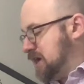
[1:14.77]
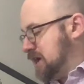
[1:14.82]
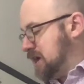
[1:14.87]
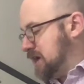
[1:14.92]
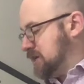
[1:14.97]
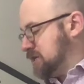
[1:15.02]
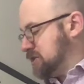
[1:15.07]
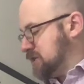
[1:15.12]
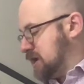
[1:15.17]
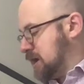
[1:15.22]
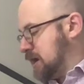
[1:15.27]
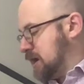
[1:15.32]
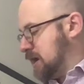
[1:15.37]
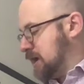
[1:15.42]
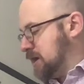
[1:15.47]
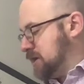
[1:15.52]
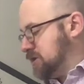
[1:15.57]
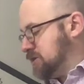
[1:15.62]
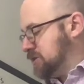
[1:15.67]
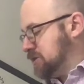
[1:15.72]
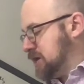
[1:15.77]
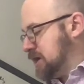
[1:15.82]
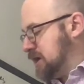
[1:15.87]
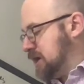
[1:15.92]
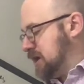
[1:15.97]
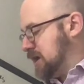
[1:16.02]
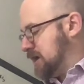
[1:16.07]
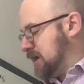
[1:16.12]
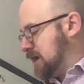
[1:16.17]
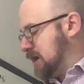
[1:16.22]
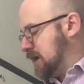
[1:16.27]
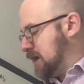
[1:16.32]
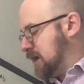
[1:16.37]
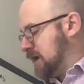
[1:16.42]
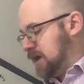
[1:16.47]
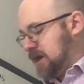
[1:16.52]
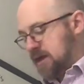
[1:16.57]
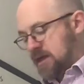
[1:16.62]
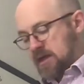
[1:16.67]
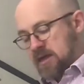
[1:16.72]
H, I, J,
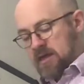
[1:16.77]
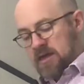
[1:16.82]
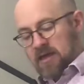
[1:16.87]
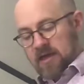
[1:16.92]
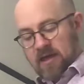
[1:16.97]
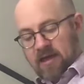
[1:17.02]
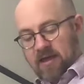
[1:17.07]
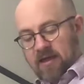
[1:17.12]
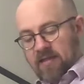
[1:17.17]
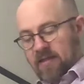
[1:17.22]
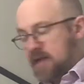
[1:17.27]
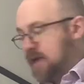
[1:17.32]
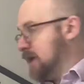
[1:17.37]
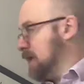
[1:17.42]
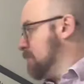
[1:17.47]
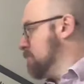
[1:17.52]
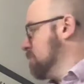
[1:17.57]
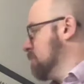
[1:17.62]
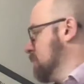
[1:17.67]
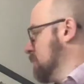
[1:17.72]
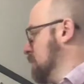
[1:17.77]
K, L, M.